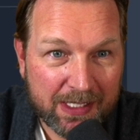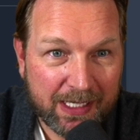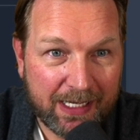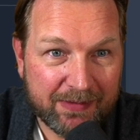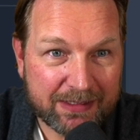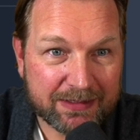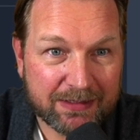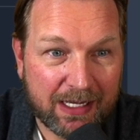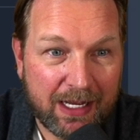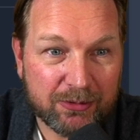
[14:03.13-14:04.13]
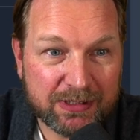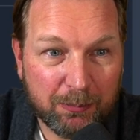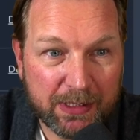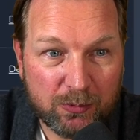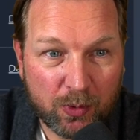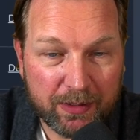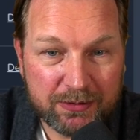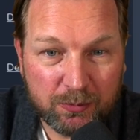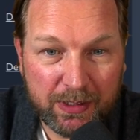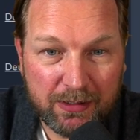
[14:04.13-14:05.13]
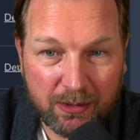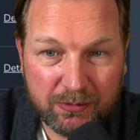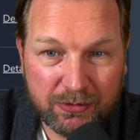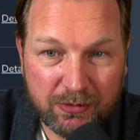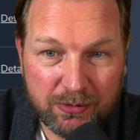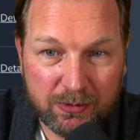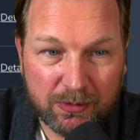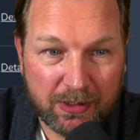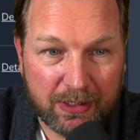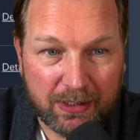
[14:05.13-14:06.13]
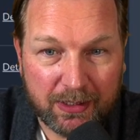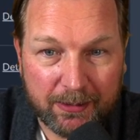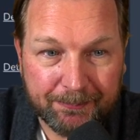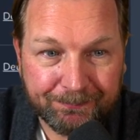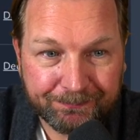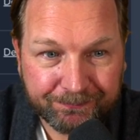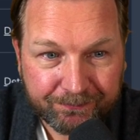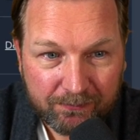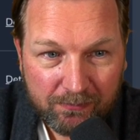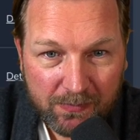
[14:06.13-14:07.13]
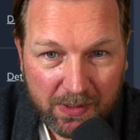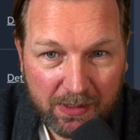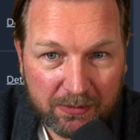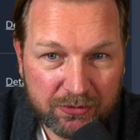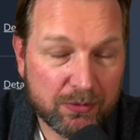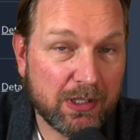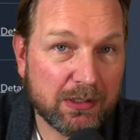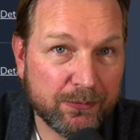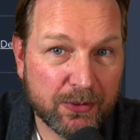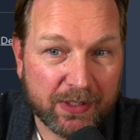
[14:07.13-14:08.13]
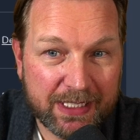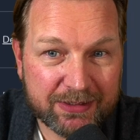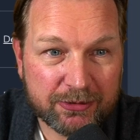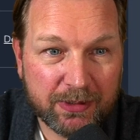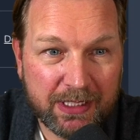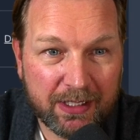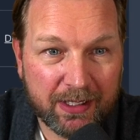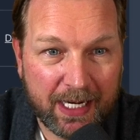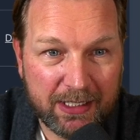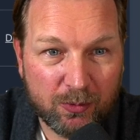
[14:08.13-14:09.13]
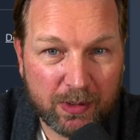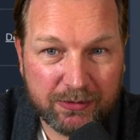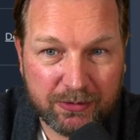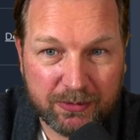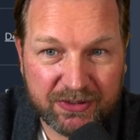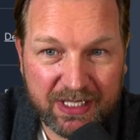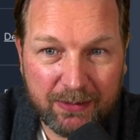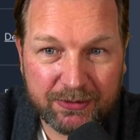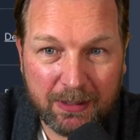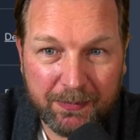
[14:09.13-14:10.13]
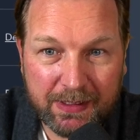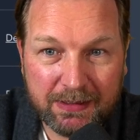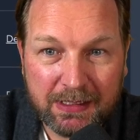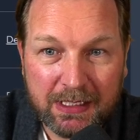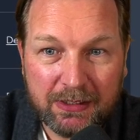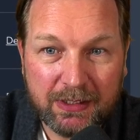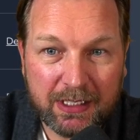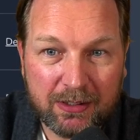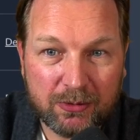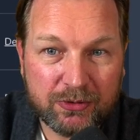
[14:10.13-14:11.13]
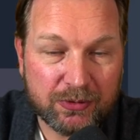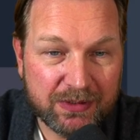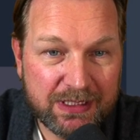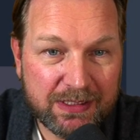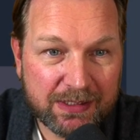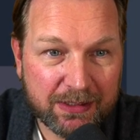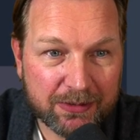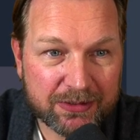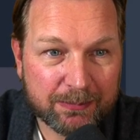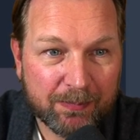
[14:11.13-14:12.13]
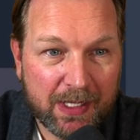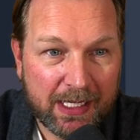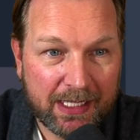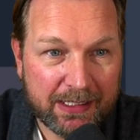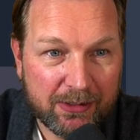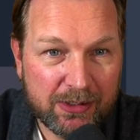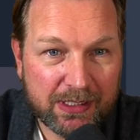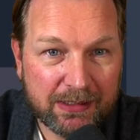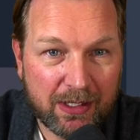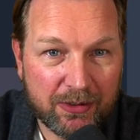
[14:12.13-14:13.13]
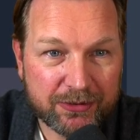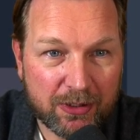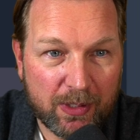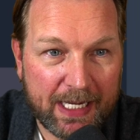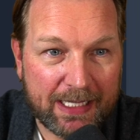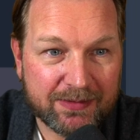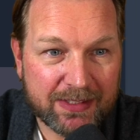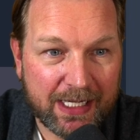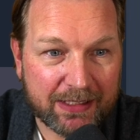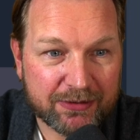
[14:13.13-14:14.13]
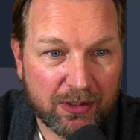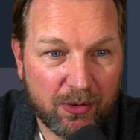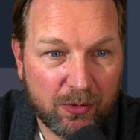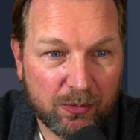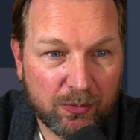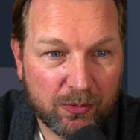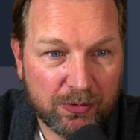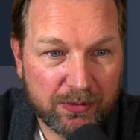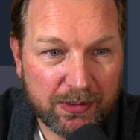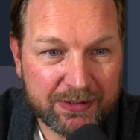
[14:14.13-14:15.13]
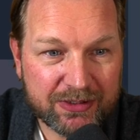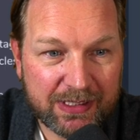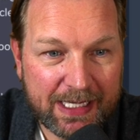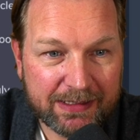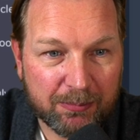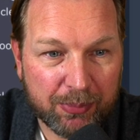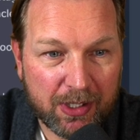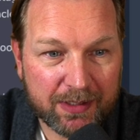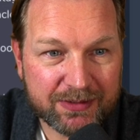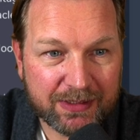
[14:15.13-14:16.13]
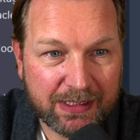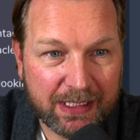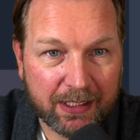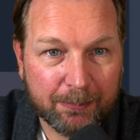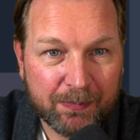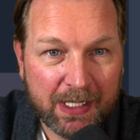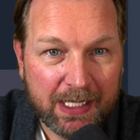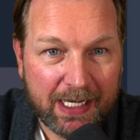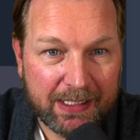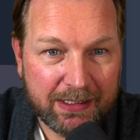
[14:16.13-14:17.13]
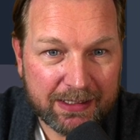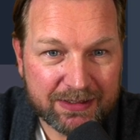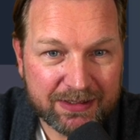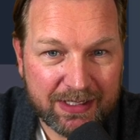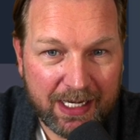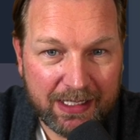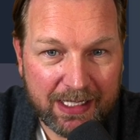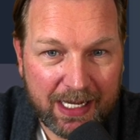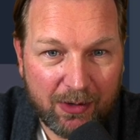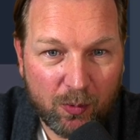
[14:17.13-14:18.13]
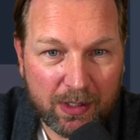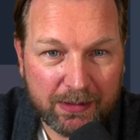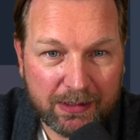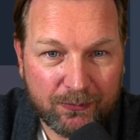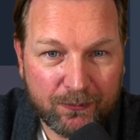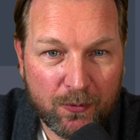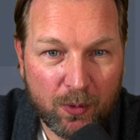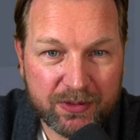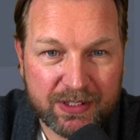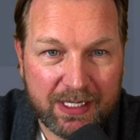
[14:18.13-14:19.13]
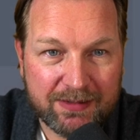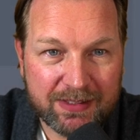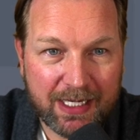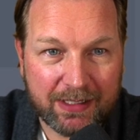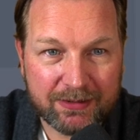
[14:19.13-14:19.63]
And that's how simple it works. When you go to all of your history here and you want to save something, you can go to details, and now you can also add tags. So you can select the parts in here and you can say, I want to force a tag.